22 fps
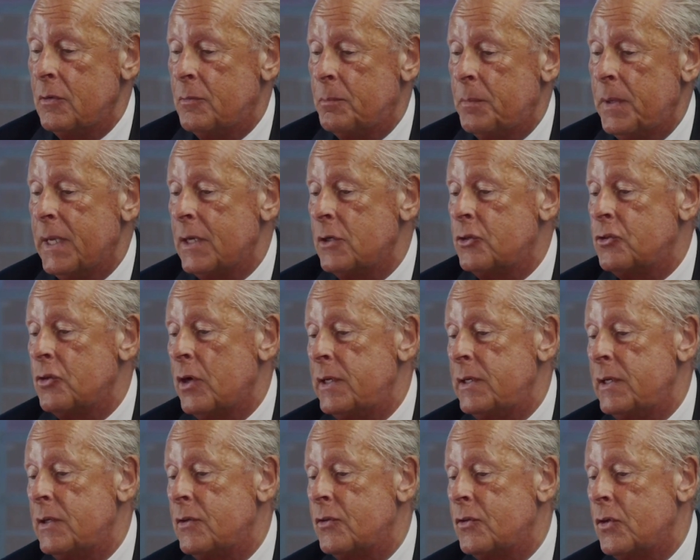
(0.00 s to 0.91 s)
being a
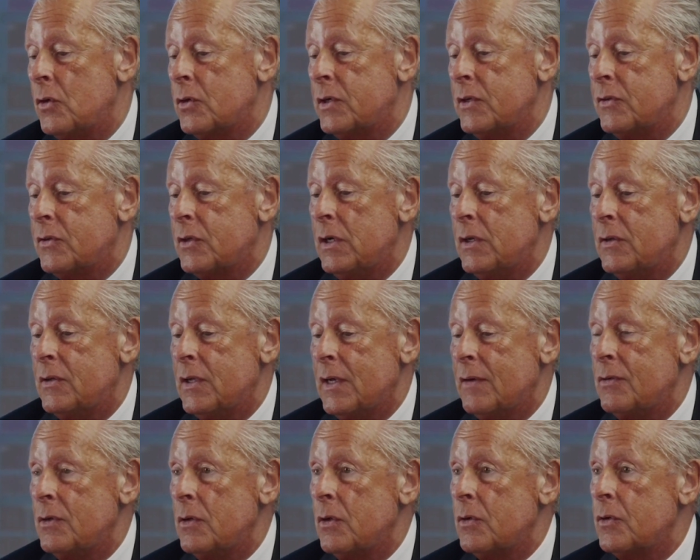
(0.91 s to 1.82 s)
traded stock, it's going to
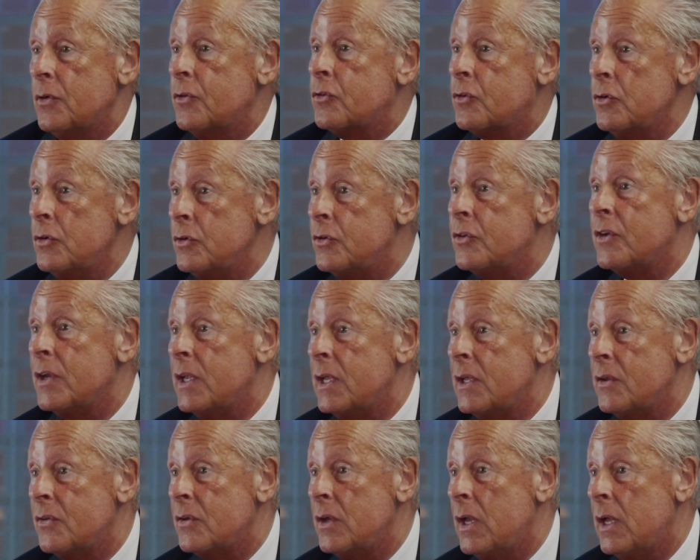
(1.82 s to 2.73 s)
have a lot of scrutiny,
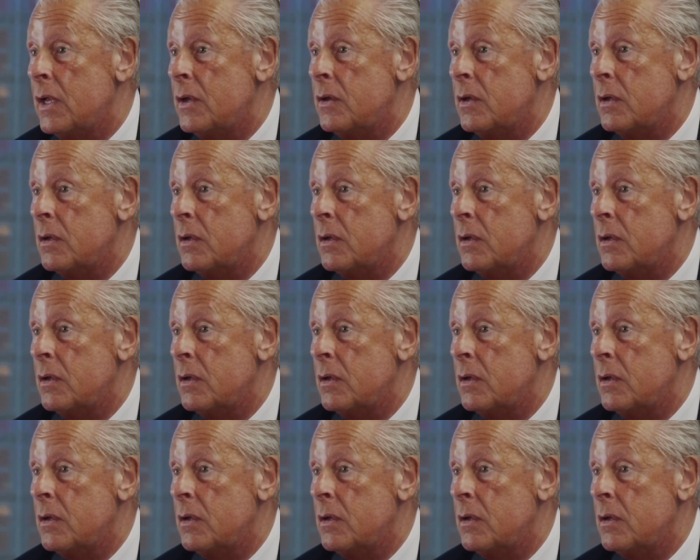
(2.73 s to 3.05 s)
isn't it?